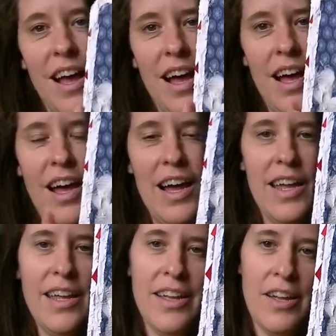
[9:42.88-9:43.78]

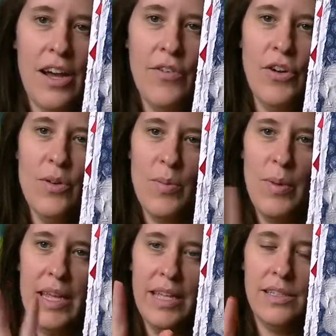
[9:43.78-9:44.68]
I covered
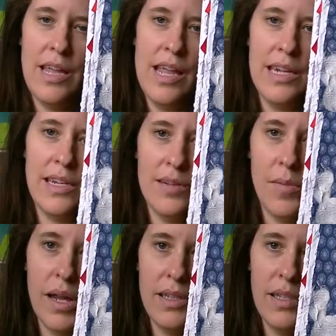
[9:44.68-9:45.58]
my kid's hand in
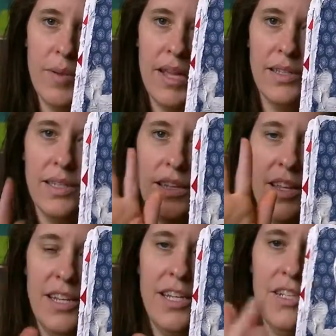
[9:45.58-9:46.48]
modeling paste, and
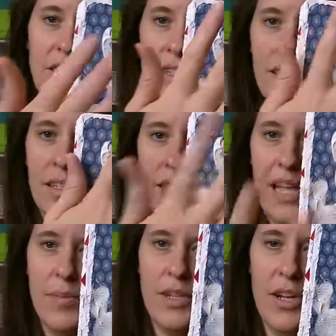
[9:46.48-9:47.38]
then he just
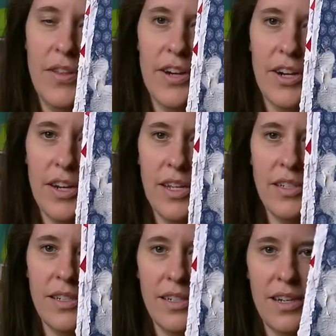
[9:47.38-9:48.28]
slapped it on there, and